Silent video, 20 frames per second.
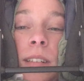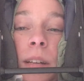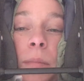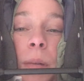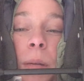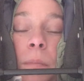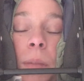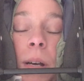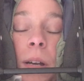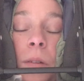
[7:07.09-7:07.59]
I
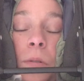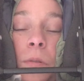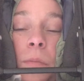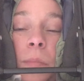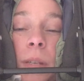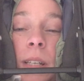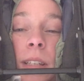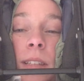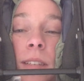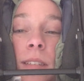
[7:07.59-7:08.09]
mean, by all
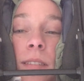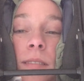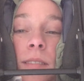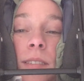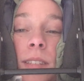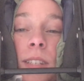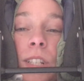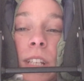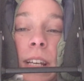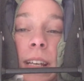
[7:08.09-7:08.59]
means,
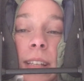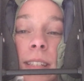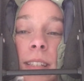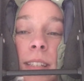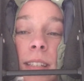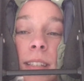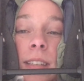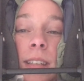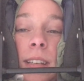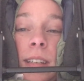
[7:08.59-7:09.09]

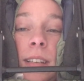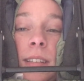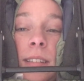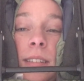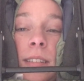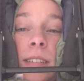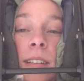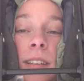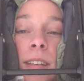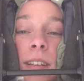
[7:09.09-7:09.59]
suggest
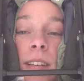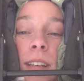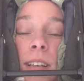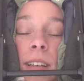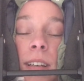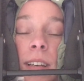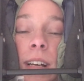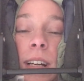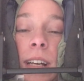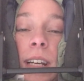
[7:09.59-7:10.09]
things.
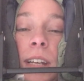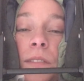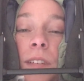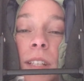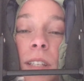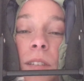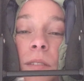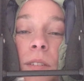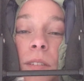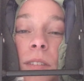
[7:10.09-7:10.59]
And if
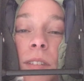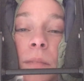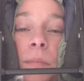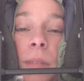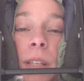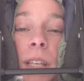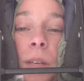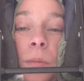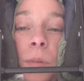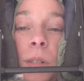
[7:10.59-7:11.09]
it's not
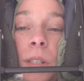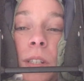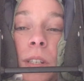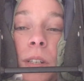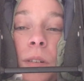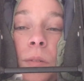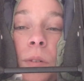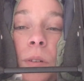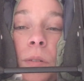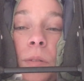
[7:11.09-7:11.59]
something you would do,
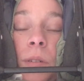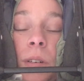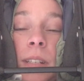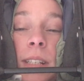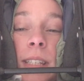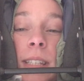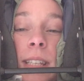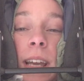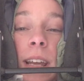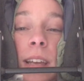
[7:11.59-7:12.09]
you can
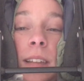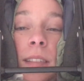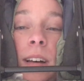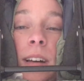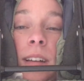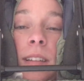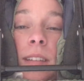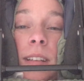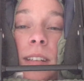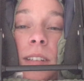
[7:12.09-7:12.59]
say
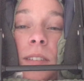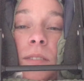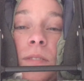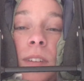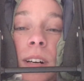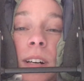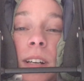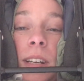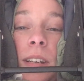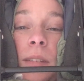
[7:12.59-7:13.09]
that. That's
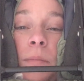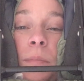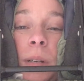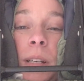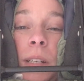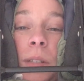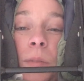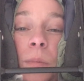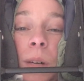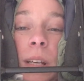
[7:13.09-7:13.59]
fine. But
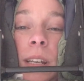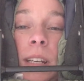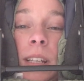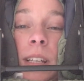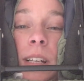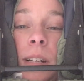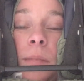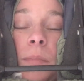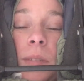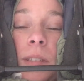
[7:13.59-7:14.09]
it's when it
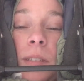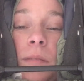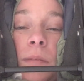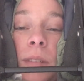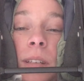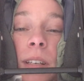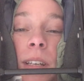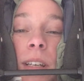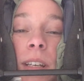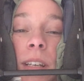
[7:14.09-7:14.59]

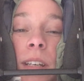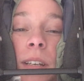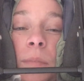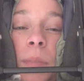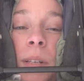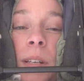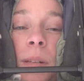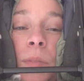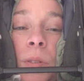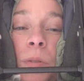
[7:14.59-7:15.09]

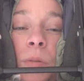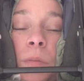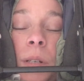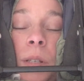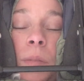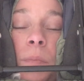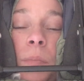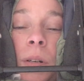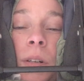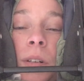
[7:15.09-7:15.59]
becomes
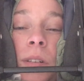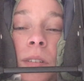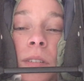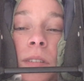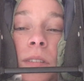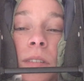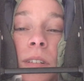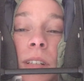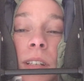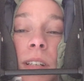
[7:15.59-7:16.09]
almost
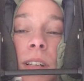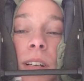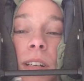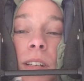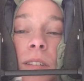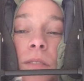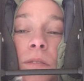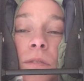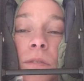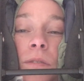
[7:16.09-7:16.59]
personal and
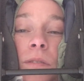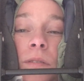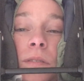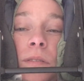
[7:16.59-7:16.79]
kind of